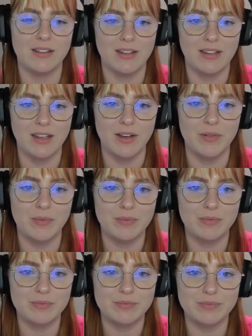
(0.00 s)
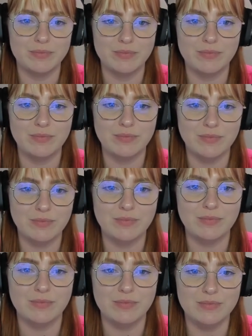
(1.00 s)

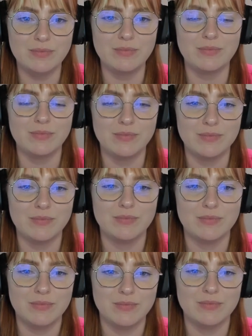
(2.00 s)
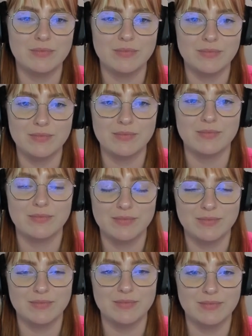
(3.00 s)

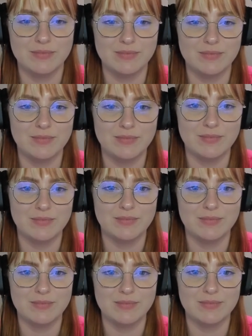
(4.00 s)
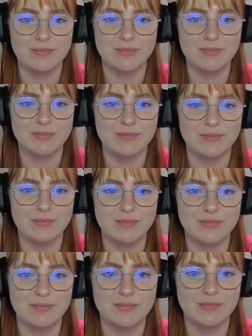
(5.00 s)

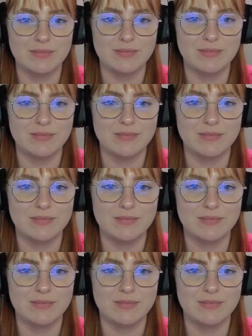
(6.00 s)
(not speaking)